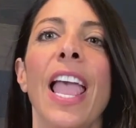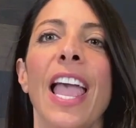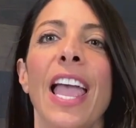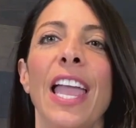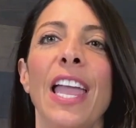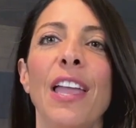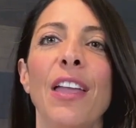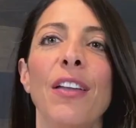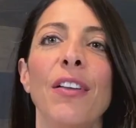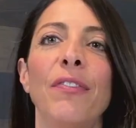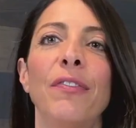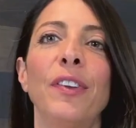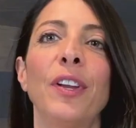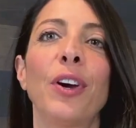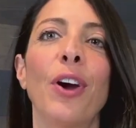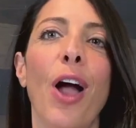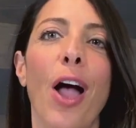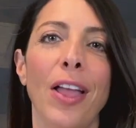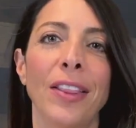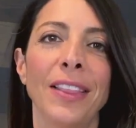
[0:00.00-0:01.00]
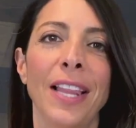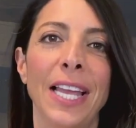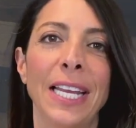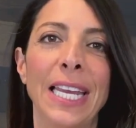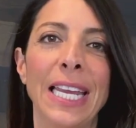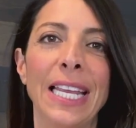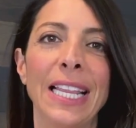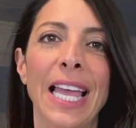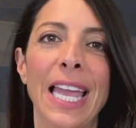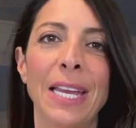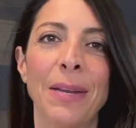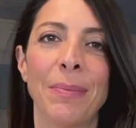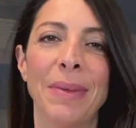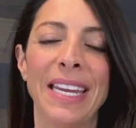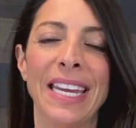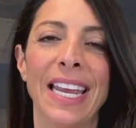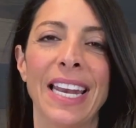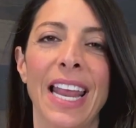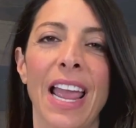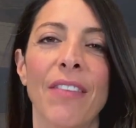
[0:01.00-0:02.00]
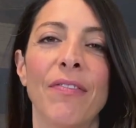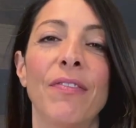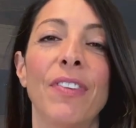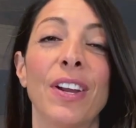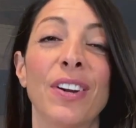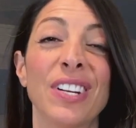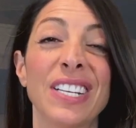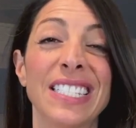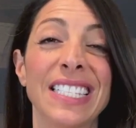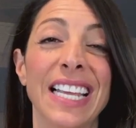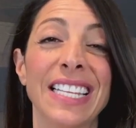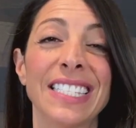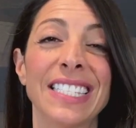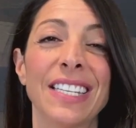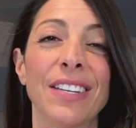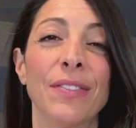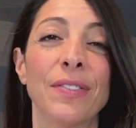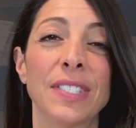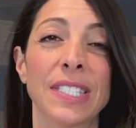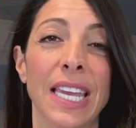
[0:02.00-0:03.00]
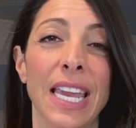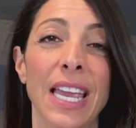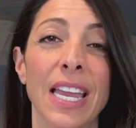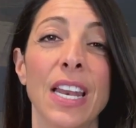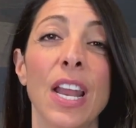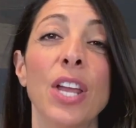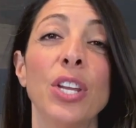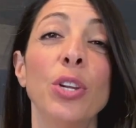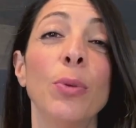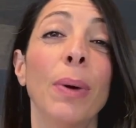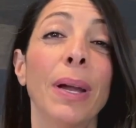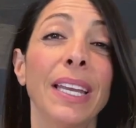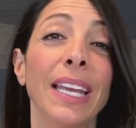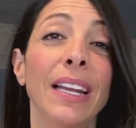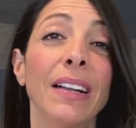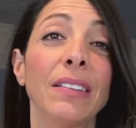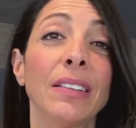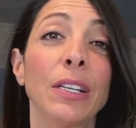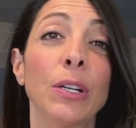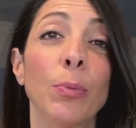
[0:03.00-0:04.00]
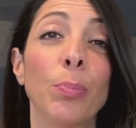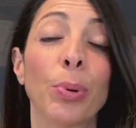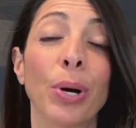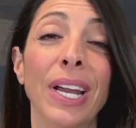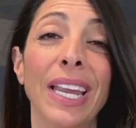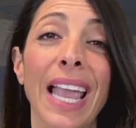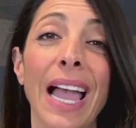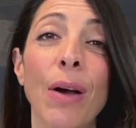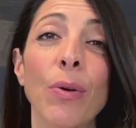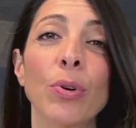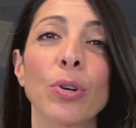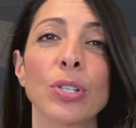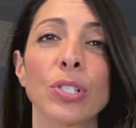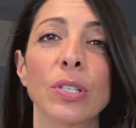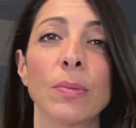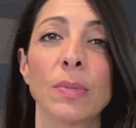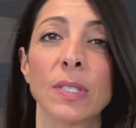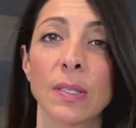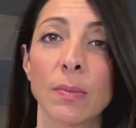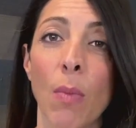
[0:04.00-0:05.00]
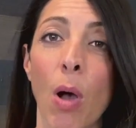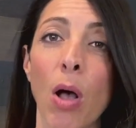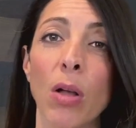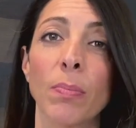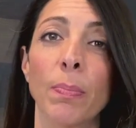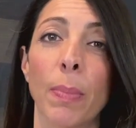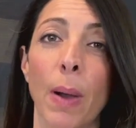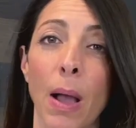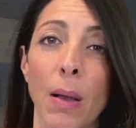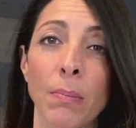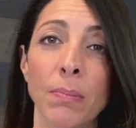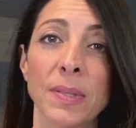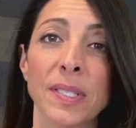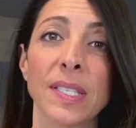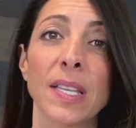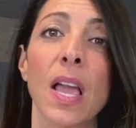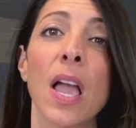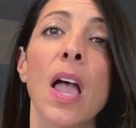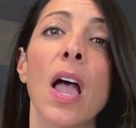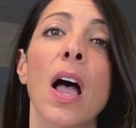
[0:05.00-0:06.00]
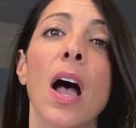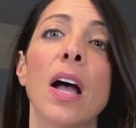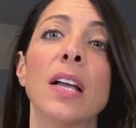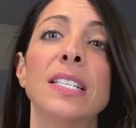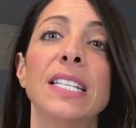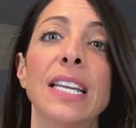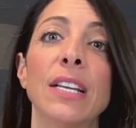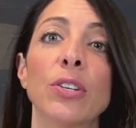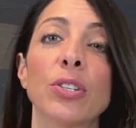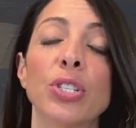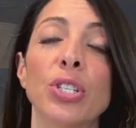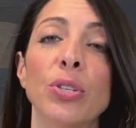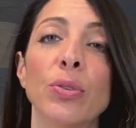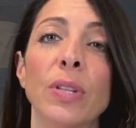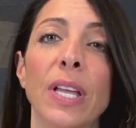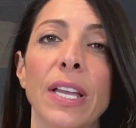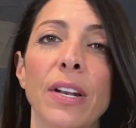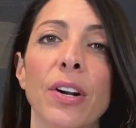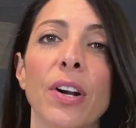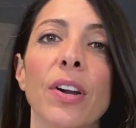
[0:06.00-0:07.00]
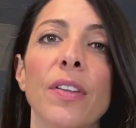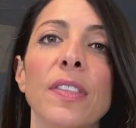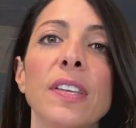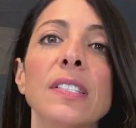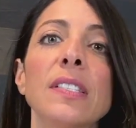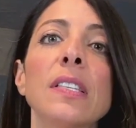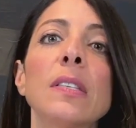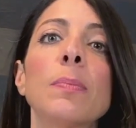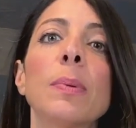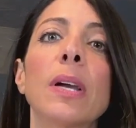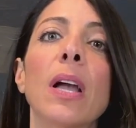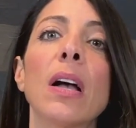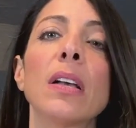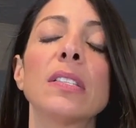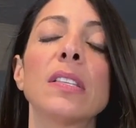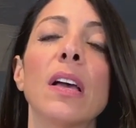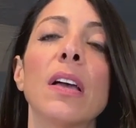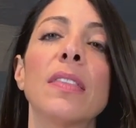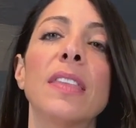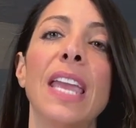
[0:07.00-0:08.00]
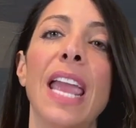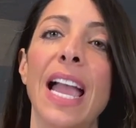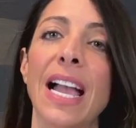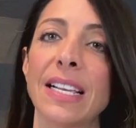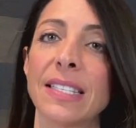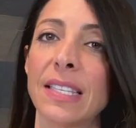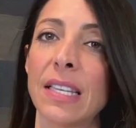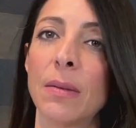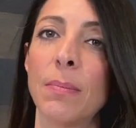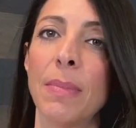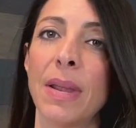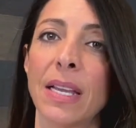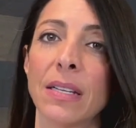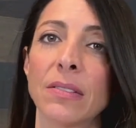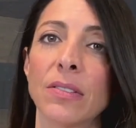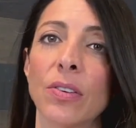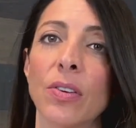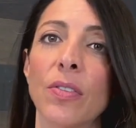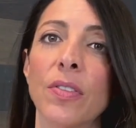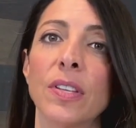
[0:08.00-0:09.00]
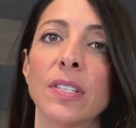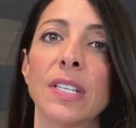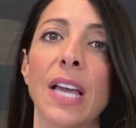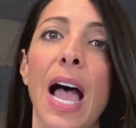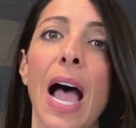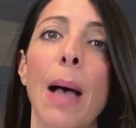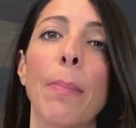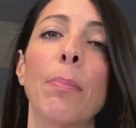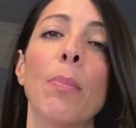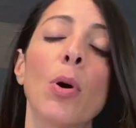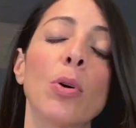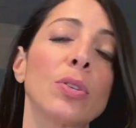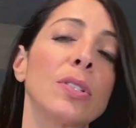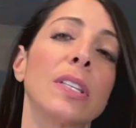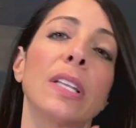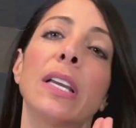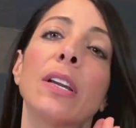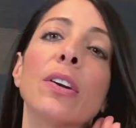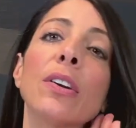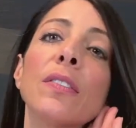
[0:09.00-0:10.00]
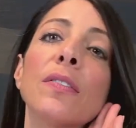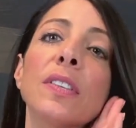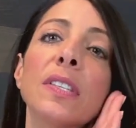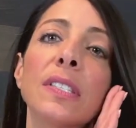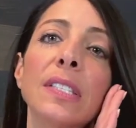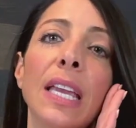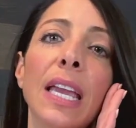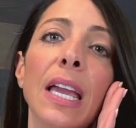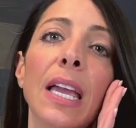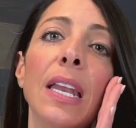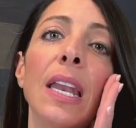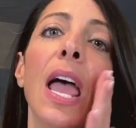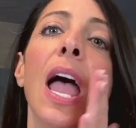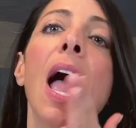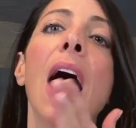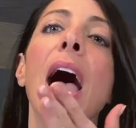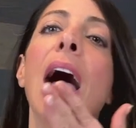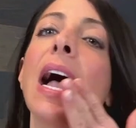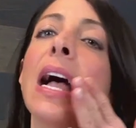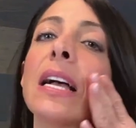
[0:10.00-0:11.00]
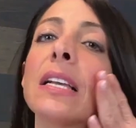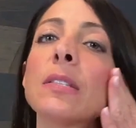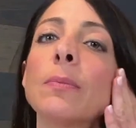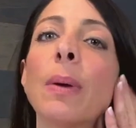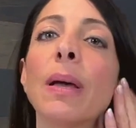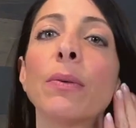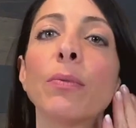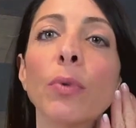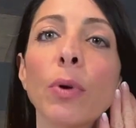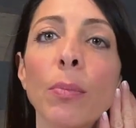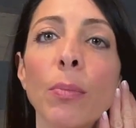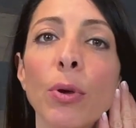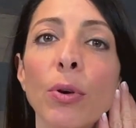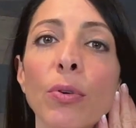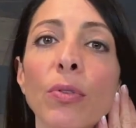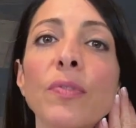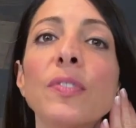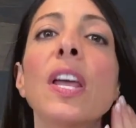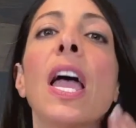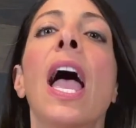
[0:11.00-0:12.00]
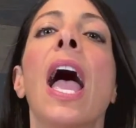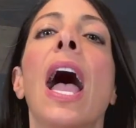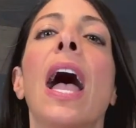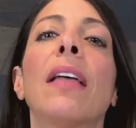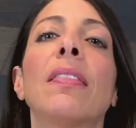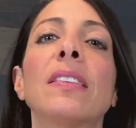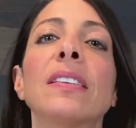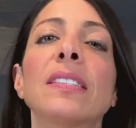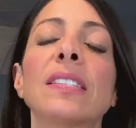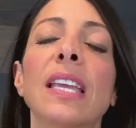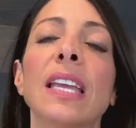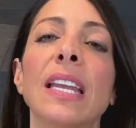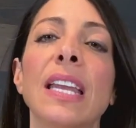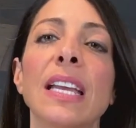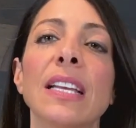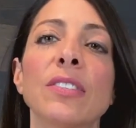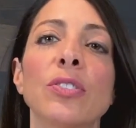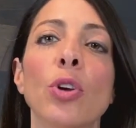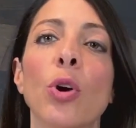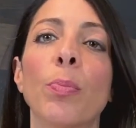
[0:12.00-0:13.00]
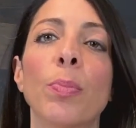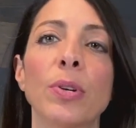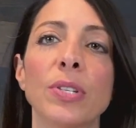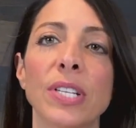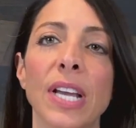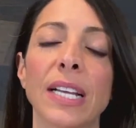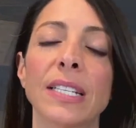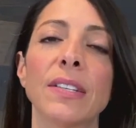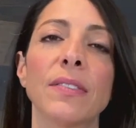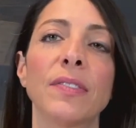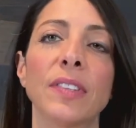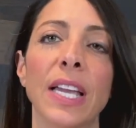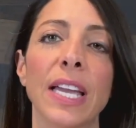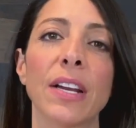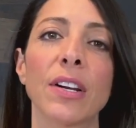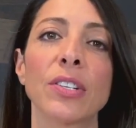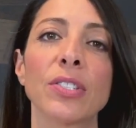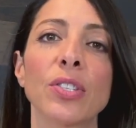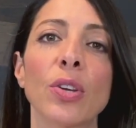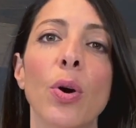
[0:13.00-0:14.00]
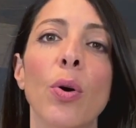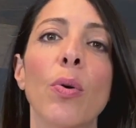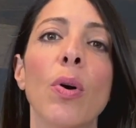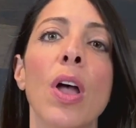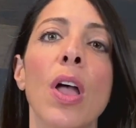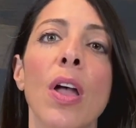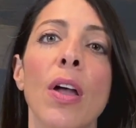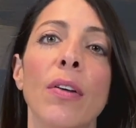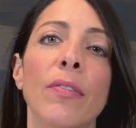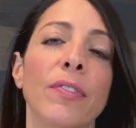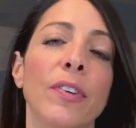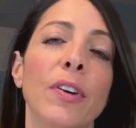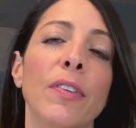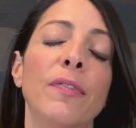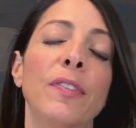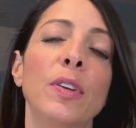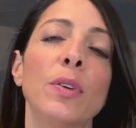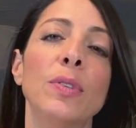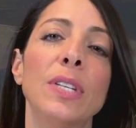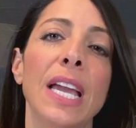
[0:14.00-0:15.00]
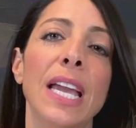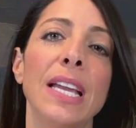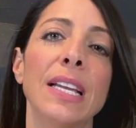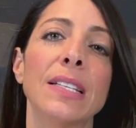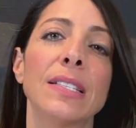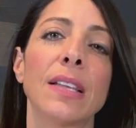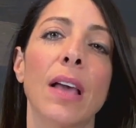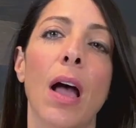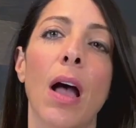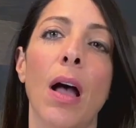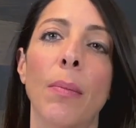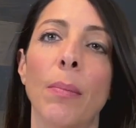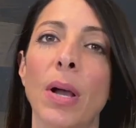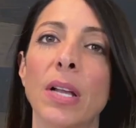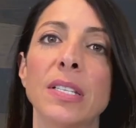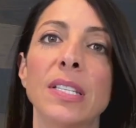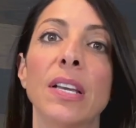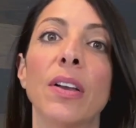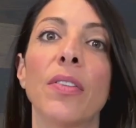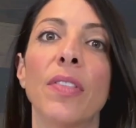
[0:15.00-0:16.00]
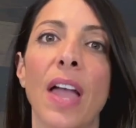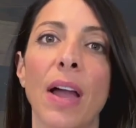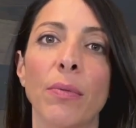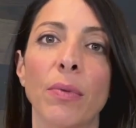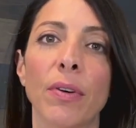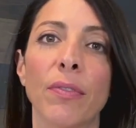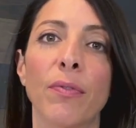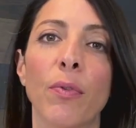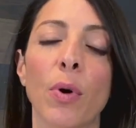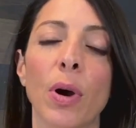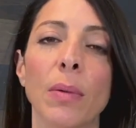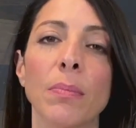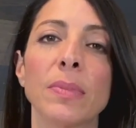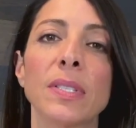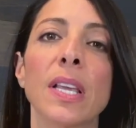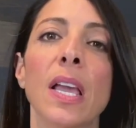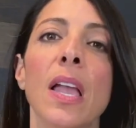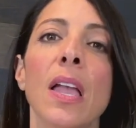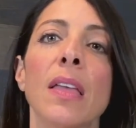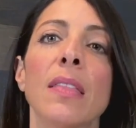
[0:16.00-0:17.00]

If you're unlucky like me and have very sensitive skin, you might get a little breakout or some small bumps a day or two later. This is because the acid mantle, the topmost layer of the skin, has been removed and the skin has no protective layer. So for a few days until that reforms.